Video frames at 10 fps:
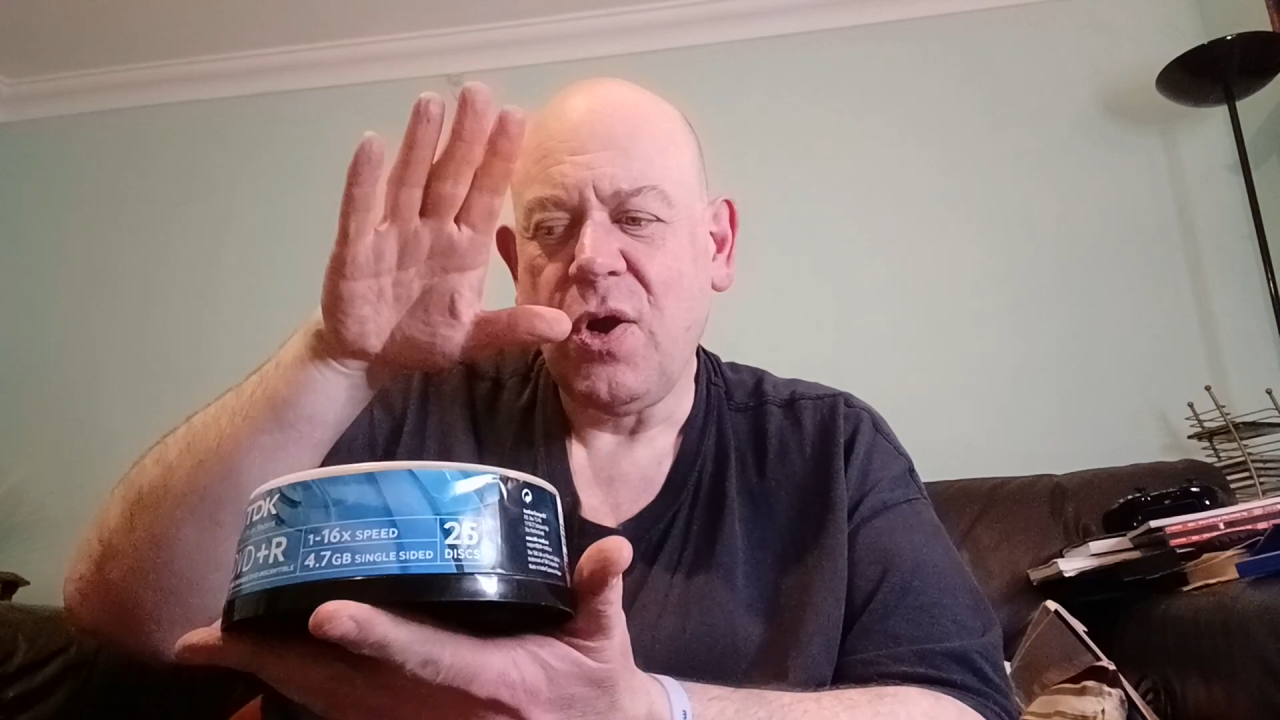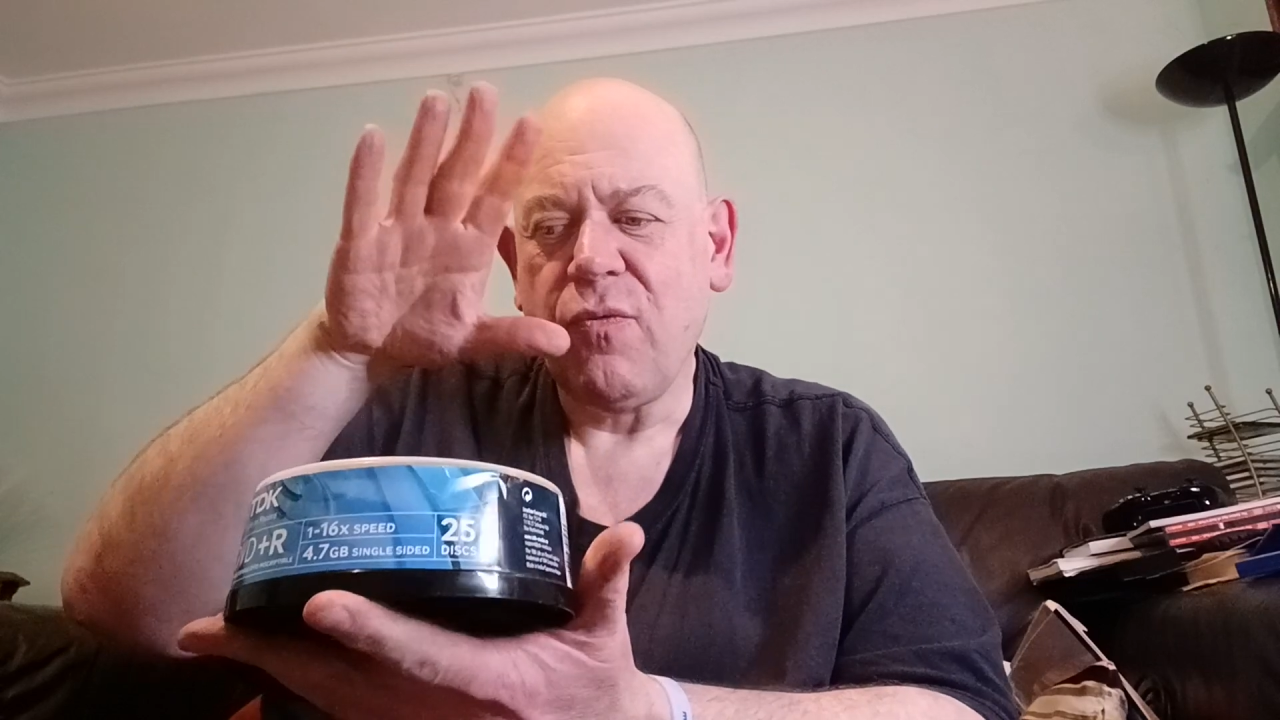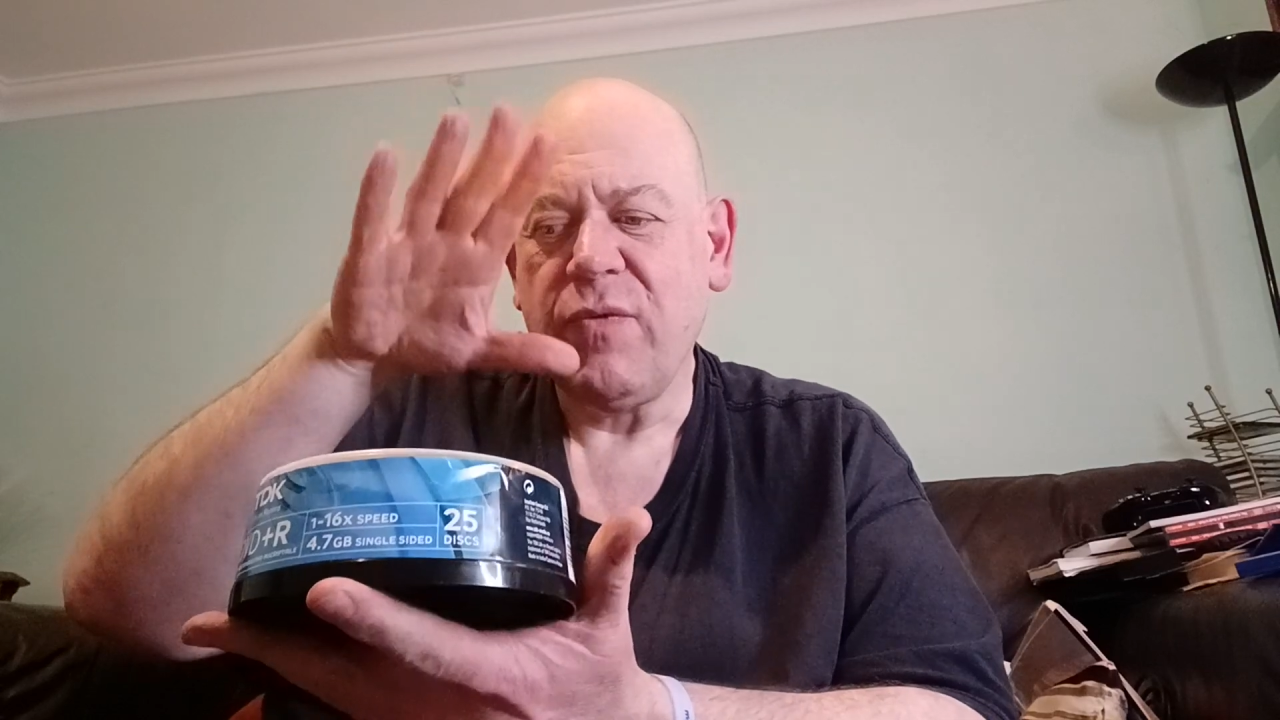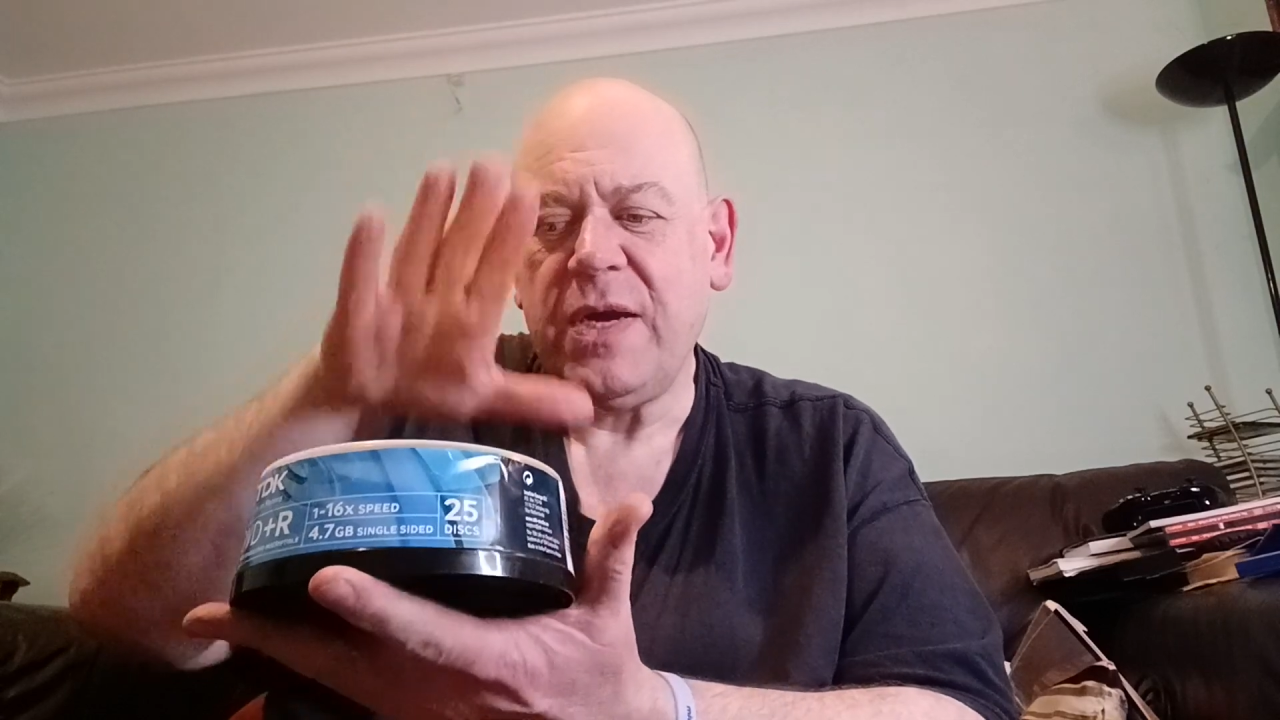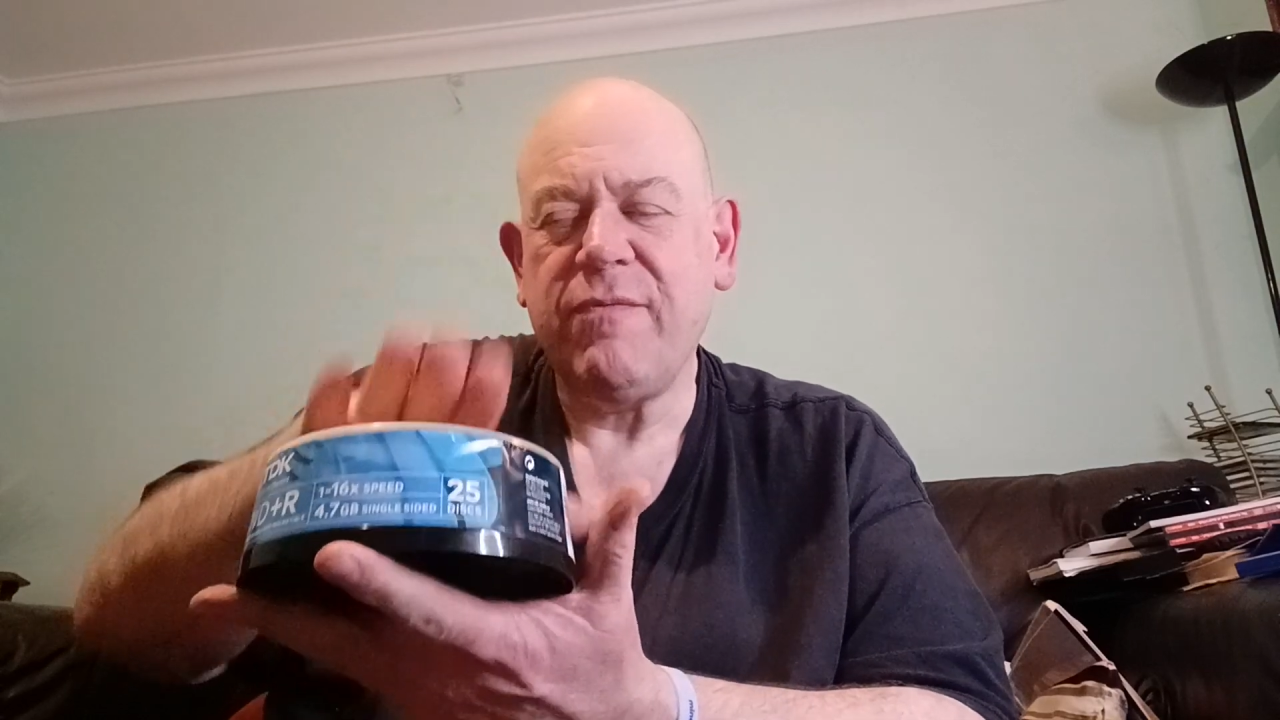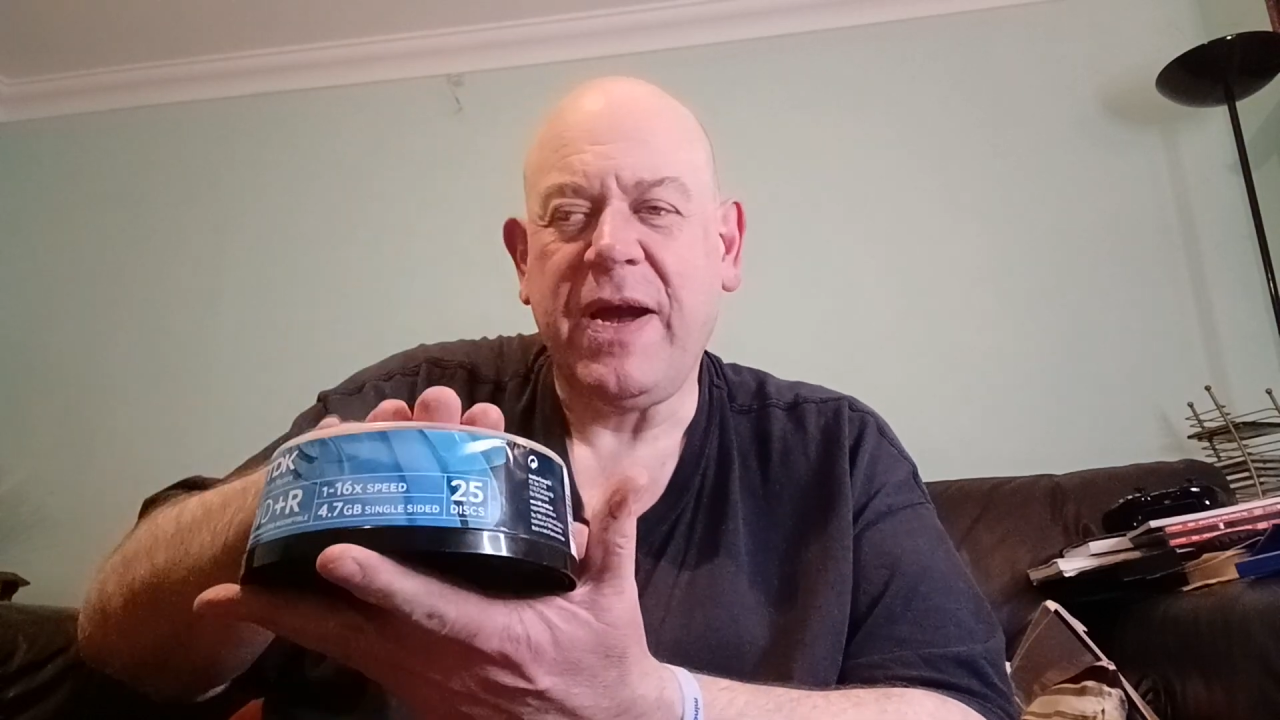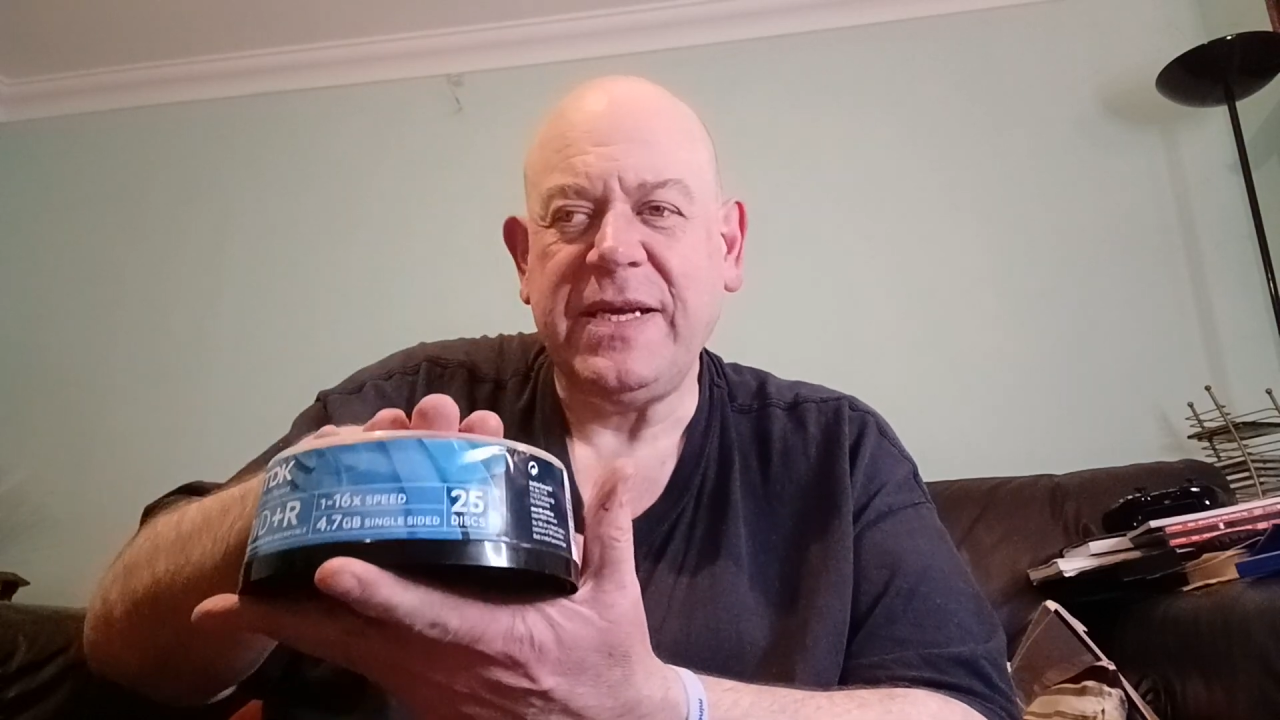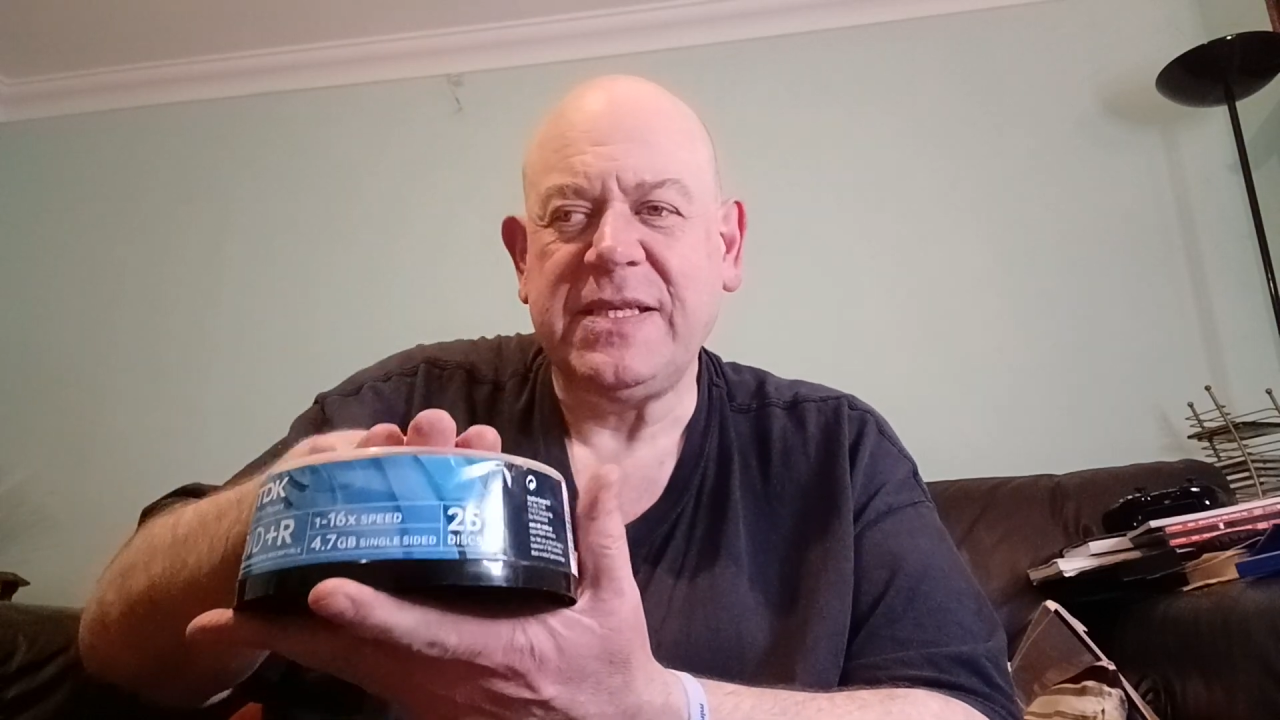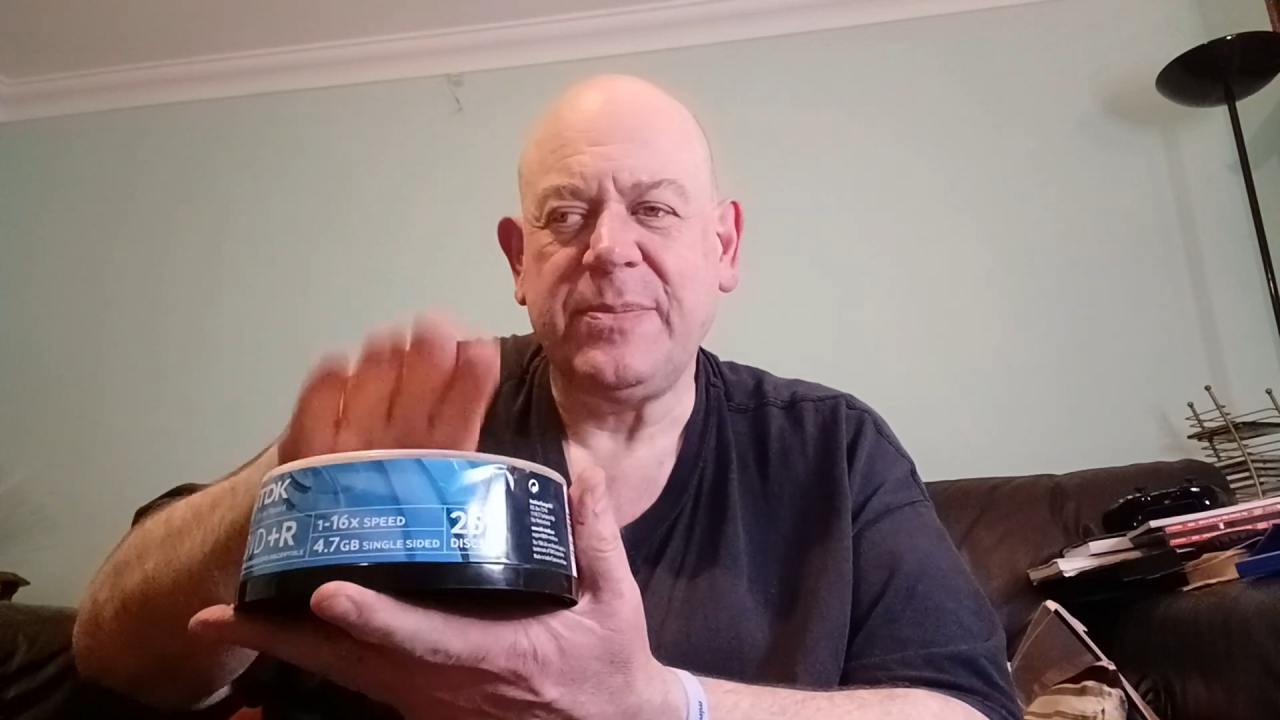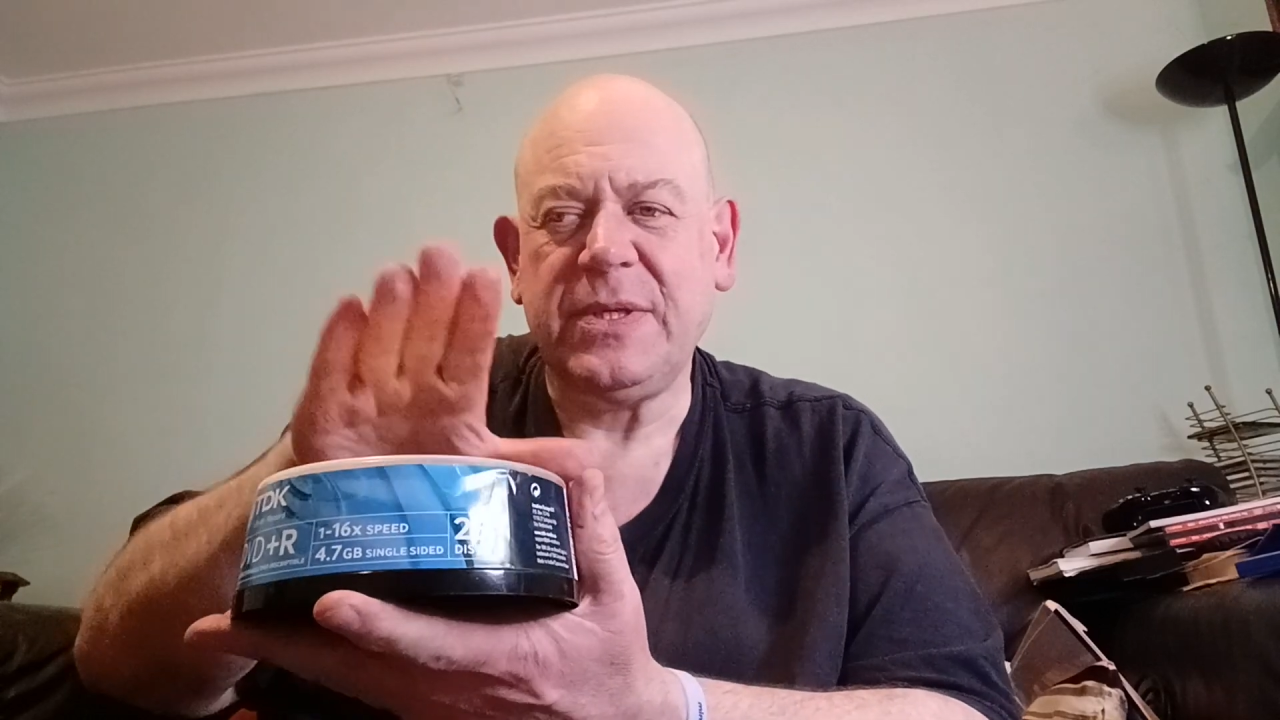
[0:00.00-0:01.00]

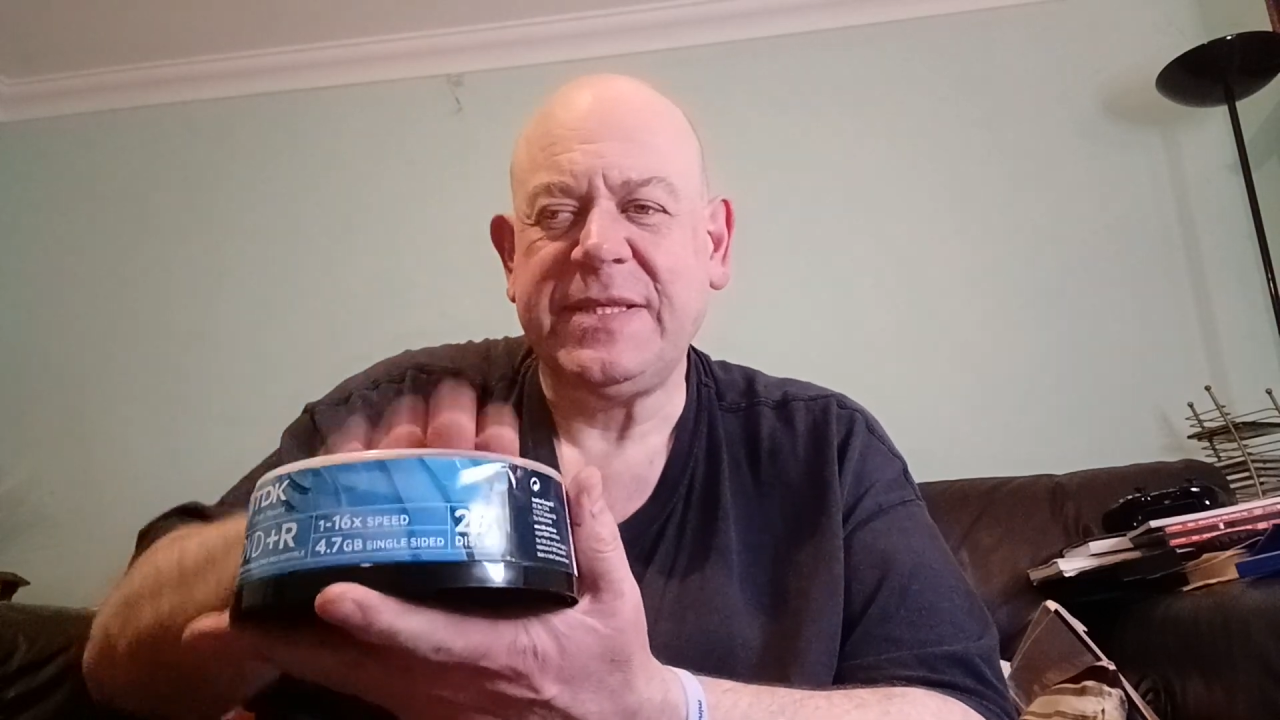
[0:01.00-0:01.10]
rewritable